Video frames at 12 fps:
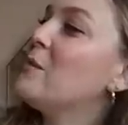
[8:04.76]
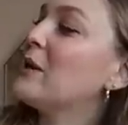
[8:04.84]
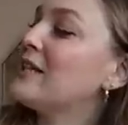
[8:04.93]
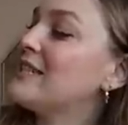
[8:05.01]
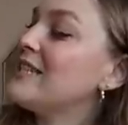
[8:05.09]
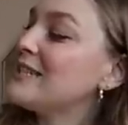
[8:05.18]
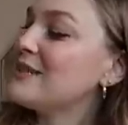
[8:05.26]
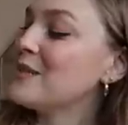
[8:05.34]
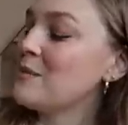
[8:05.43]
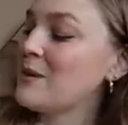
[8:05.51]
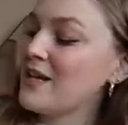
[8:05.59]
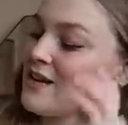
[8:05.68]
because these to
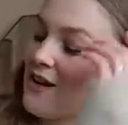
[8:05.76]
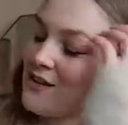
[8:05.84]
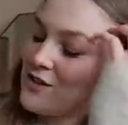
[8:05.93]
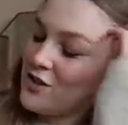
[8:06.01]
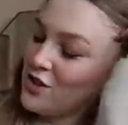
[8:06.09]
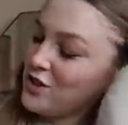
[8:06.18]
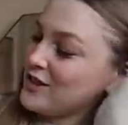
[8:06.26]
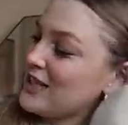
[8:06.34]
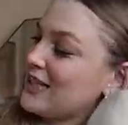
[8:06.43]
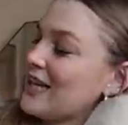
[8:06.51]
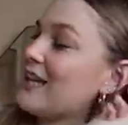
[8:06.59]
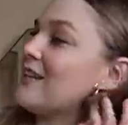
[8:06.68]
me just
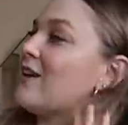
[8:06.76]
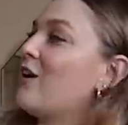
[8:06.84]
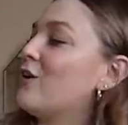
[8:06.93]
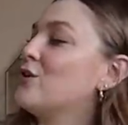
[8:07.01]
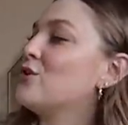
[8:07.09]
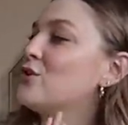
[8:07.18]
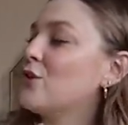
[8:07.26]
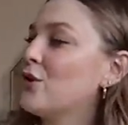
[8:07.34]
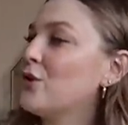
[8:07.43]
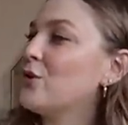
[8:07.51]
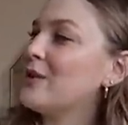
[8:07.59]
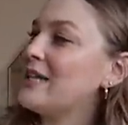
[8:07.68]
again are
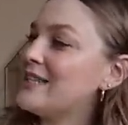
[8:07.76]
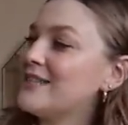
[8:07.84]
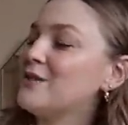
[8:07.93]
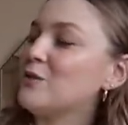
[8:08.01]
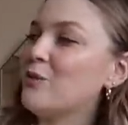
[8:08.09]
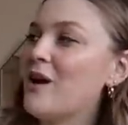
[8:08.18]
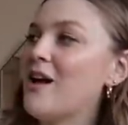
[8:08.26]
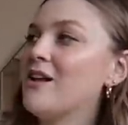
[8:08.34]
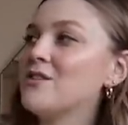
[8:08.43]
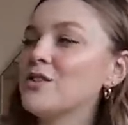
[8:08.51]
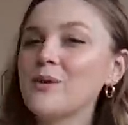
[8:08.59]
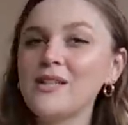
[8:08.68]
so easy to
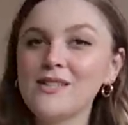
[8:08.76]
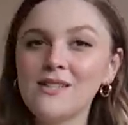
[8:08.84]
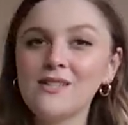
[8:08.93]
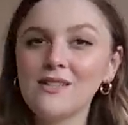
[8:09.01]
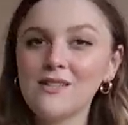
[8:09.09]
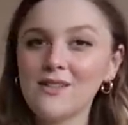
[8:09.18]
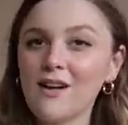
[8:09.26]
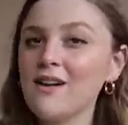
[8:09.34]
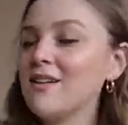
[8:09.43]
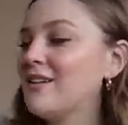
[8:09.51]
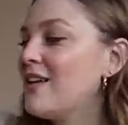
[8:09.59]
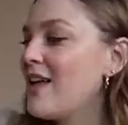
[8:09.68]
wear, so easy to
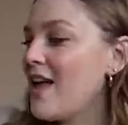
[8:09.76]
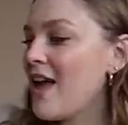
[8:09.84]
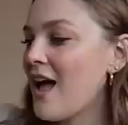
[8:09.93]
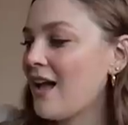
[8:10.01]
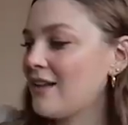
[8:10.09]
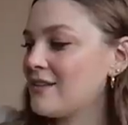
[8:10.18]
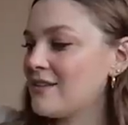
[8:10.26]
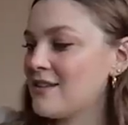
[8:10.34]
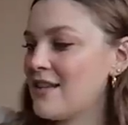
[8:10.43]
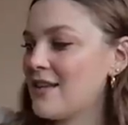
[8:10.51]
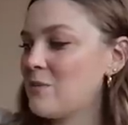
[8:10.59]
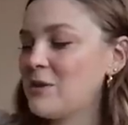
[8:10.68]
style, and
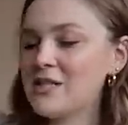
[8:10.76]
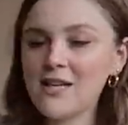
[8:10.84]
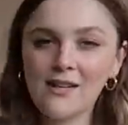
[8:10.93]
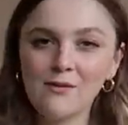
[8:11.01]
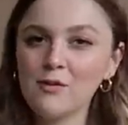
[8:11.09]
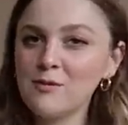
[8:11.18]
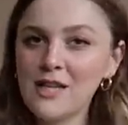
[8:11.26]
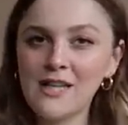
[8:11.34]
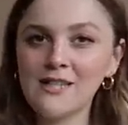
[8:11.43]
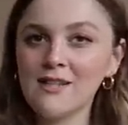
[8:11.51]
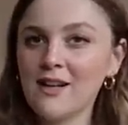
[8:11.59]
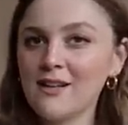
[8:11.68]
they can be taken from day
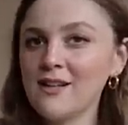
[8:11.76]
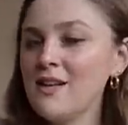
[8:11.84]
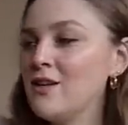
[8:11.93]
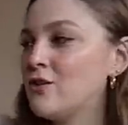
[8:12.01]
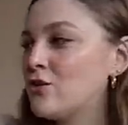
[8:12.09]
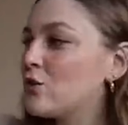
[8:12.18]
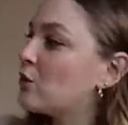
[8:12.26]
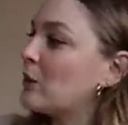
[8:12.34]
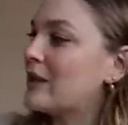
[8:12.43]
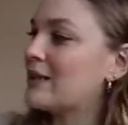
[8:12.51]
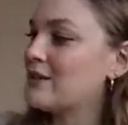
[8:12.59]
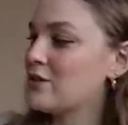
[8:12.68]
to night so
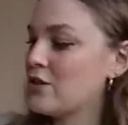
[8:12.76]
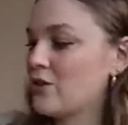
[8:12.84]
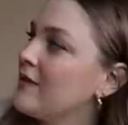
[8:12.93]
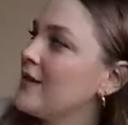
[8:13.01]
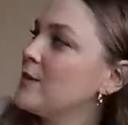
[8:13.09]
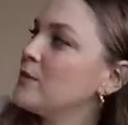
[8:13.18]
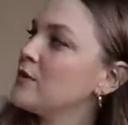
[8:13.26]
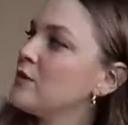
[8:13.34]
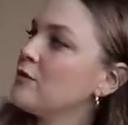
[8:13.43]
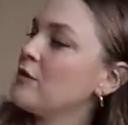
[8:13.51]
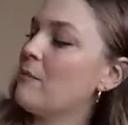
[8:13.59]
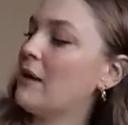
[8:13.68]
quickly too. These ones are
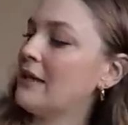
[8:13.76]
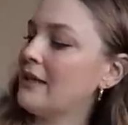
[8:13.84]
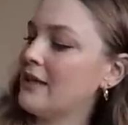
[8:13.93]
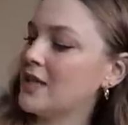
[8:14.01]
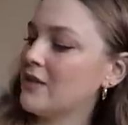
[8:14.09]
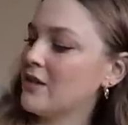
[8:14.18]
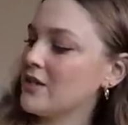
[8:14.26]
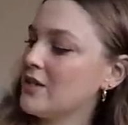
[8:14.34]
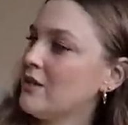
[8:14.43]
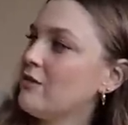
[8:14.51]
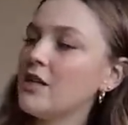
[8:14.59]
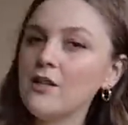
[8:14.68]
from Monki and they're
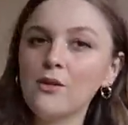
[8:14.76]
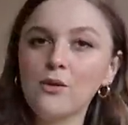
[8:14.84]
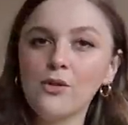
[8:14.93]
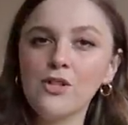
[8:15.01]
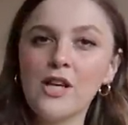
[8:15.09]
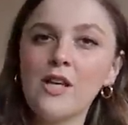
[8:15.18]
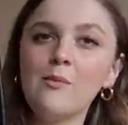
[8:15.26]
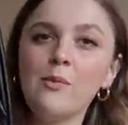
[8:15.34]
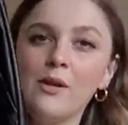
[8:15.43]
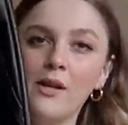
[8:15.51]
actually a really cool shape